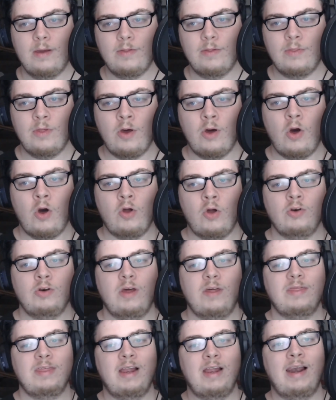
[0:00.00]
that are on
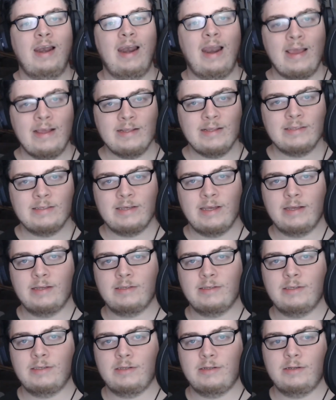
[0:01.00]
the
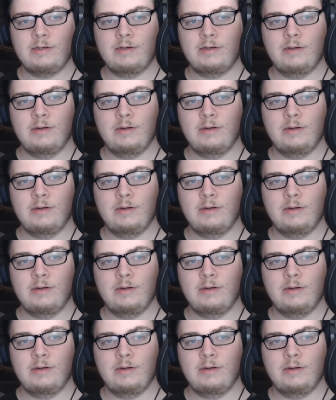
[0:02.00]
latest